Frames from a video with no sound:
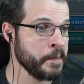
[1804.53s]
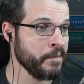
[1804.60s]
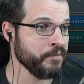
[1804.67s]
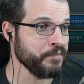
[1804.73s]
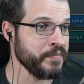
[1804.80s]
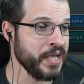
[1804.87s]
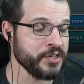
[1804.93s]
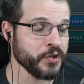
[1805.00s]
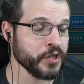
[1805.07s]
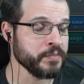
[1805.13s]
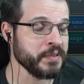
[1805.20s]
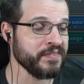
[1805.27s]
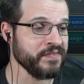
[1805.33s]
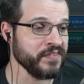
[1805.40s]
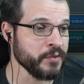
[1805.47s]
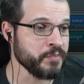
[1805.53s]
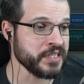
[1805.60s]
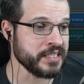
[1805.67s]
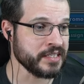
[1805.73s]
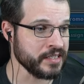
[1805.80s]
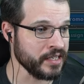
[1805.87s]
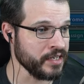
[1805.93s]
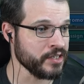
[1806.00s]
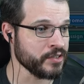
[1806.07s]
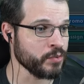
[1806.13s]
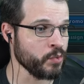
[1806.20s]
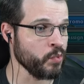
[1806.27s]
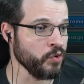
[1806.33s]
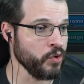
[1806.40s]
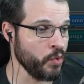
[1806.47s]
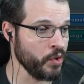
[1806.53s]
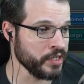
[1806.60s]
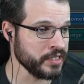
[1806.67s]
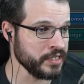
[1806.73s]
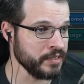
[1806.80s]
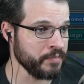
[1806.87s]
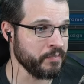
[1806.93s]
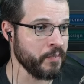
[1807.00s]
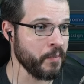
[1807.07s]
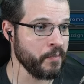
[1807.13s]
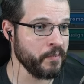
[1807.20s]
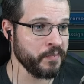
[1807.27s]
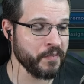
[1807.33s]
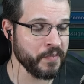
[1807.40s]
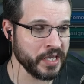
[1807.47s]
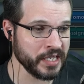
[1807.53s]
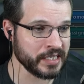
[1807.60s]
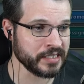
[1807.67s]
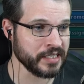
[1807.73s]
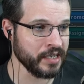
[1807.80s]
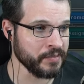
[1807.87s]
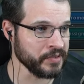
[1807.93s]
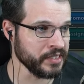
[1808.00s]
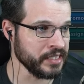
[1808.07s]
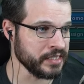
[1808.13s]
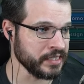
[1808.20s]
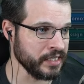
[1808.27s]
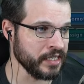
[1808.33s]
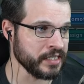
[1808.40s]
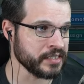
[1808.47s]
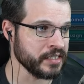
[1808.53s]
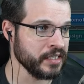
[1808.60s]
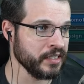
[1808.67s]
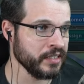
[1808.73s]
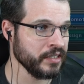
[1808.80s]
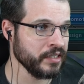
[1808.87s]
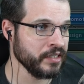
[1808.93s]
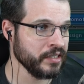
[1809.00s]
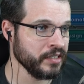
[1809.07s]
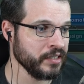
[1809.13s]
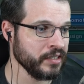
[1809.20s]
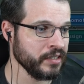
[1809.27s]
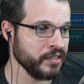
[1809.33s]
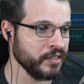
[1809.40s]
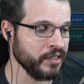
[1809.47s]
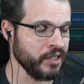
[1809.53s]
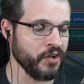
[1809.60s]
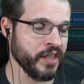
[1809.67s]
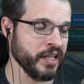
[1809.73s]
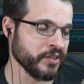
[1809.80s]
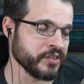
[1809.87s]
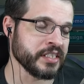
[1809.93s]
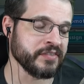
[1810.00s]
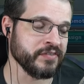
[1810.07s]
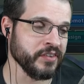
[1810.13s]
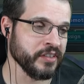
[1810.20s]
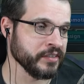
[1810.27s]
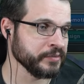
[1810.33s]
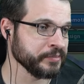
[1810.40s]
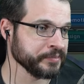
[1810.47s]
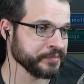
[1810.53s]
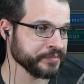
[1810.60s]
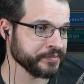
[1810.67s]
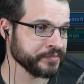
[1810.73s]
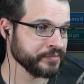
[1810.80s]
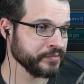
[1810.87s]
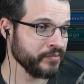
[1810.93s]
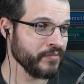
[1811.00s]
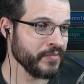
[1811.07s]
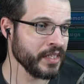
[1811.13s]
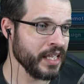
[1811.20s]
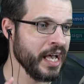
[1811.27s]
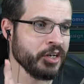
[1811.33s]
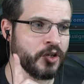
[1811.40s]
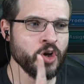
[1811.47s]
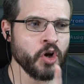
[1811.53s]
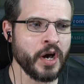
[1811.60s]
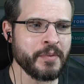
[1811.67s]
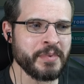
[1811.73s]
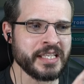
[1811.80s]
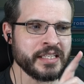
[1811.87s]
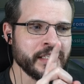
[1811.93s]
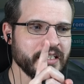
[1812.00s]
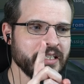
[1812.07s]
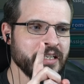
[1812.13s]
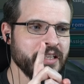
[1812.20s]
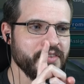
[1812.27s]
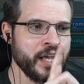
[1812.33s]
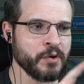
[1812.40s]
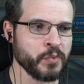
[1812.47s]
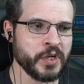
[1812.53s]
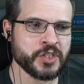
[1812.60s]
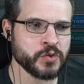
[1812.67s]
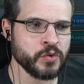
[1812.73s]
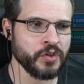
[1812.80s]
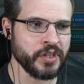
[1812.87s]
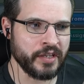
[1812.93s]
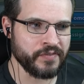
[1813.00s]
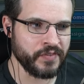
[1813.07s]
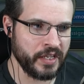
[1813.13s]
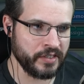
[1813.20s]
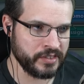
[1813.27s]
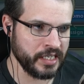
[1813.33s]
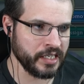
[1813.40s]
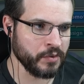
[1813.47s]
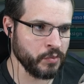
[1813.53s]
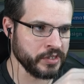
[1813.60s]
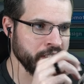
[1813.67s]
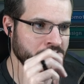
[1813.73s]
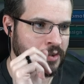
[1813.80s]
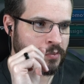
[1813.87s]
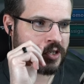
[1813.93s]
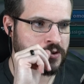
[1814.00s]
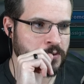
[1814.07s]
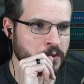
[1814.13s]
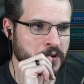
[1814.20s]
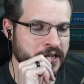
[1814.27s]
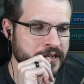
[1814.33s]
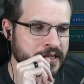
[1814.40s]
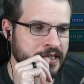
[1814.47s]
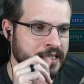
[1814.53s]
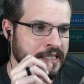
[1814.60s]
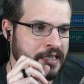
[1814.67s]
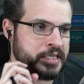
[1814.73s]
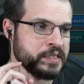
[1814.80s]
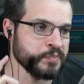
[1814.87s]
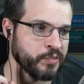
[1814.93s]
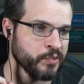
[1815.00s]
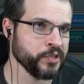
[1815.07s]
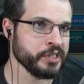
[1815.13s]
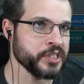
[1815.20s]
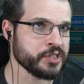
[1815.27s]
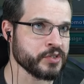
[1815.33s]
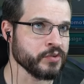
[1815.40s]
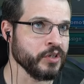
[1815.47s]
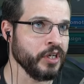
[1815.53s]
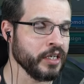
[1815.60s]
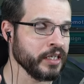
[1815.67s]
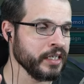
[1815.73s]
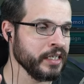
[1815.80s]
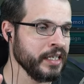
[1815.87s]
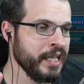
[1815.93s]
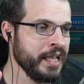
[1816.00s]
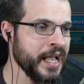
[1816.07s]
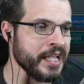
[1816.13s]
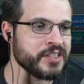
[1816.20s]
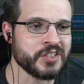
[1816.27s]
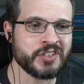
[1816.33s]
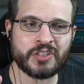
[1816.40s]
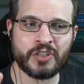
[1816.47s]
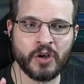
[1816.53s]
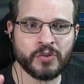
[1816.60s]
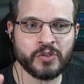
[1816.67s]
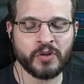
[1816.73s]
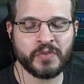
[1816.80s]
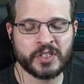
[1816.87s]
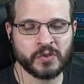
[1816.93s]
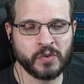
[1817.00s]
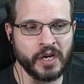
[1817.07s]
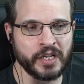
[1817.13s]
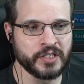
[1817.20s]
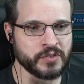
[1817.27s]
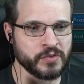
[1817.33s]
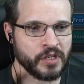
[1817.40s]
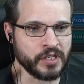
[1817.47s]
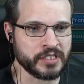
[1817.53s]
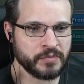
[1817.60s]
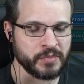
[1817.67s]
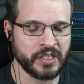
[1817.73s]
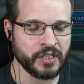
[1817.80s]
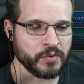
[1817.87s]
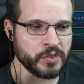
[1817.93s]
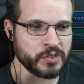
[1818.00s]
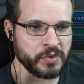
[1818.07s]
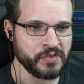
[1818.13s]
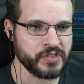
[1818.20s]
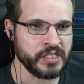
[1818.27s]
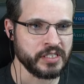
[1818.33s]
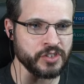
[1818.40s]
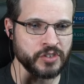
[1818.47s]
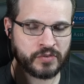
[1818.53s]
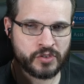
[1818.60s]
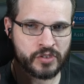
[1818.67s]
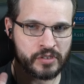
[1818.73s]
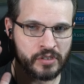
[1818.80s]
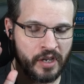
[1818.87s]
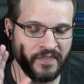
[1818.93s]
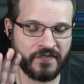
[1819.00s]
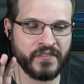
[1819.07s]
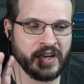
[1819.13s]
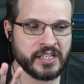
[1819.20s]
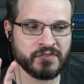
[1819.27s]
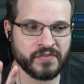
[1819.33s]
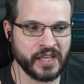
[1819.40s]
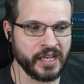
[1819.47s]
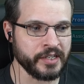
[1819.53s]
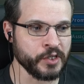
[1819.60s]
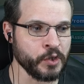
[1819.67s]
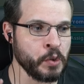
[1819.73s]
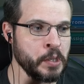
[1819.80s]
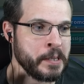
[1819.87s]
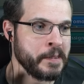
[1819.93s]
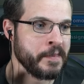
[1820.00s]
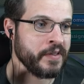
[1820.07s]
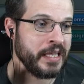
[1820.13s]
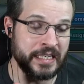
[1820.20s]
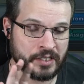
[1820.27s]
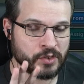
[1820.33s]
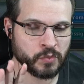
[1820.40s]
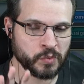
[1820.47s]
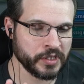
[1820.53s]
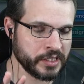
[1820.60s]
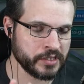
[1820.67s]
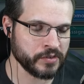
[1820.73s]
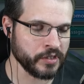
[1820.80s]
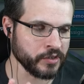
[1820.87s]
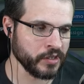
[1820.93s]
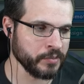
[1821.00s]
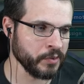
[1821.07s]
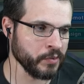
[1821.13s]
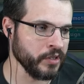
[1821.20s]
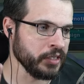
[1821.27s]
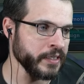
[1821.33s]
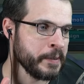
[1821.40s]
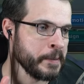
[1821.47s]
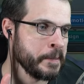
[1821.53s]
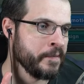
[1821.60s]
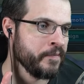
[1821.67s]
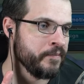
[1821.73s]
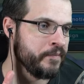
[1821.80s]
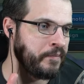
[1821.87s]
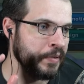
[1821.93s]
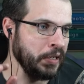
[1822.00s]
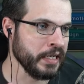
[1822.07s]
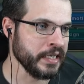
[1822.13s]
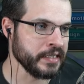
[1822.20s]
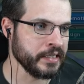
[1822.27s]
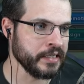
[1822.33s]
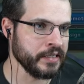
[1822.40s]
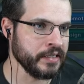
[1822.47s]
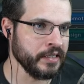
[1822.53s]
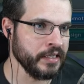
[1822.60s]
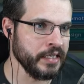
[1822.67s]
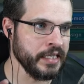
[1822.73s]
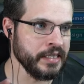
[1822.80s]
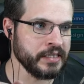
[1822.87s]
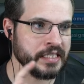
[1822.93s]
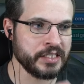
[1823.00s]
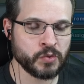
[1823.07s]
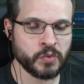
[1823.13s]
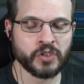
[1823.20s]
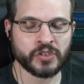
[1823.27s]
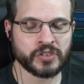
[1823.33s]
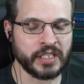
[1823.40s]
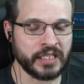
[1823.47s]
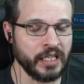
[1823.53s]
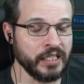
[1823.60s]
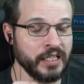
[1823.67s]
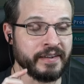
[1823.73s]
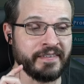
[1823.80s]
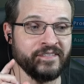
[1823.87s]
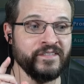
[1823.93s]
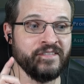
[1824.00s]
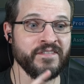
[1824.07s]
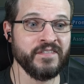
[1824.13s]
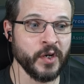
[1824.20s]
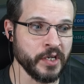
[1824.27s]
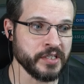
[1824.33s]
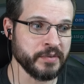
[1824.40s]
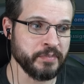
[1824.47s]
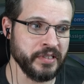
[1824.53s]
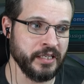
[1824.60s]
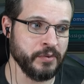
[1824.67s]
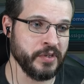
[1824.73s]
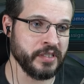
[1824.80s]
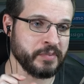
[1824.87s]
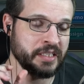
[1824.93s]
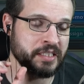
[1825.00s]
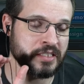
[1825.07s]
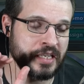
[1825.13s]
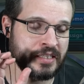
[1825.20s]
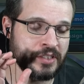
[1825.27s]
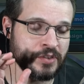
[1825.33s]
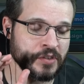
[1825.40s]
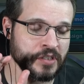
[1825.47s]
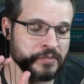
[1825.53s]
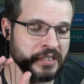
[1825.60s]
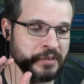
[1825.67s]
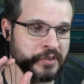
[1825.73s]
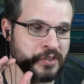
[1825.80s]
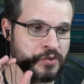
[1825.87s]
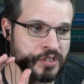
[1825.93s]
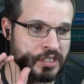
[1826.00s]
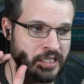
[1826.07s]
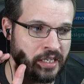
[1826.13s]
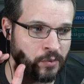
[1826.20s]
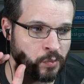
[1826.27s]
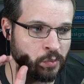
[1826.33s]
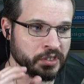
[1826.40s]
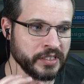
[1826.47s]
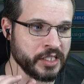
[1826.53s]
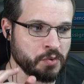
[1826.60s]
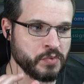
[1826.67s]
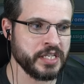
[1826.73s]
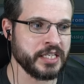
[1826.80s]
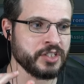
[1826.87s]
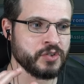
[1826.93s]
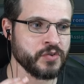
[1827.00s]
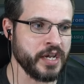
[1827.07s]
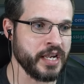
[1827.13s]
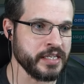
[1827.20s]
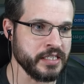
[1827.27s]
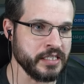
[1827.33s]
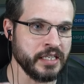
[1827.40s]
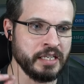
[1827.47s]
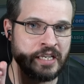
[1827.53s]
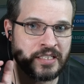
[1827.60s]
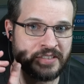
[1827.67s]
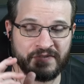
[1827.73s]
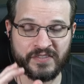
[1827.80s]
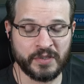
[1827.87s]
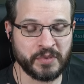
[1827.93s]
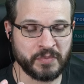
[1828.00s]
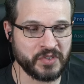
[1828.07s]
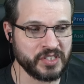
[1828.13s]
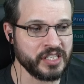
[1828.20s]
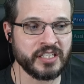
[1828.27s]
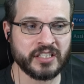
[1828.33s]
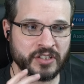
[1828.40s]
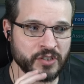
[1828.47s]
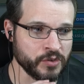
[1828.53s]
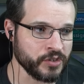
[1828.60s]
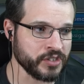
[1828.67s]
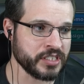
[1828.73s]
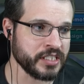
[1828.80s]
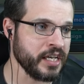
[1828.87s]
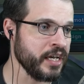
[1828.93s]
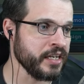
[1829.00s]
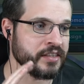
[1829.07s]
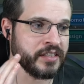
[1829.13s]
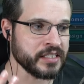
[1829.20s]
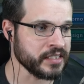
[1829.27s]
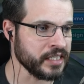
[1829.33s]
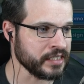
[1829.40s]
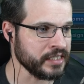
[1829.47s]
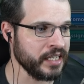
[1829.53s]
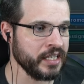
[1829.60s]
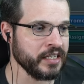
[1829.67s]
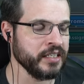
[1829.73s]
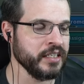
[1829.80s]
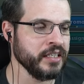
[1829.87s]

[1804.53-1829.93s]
Man, you're going to be flipping cities through loyalty big time with these guys. Oh, that looks like fun. I don't know. I mean, that ritual, that second one down, the ritual one, is pretty strong. I don't know if it's quite as strong as some of the other ones we've seen just on face value. It is really strong, don't get me wrong. But this one looks like a lot of fun to play with because I think you're going to be able to use a lot of really unique strategy to flip some cities to your side and things like that.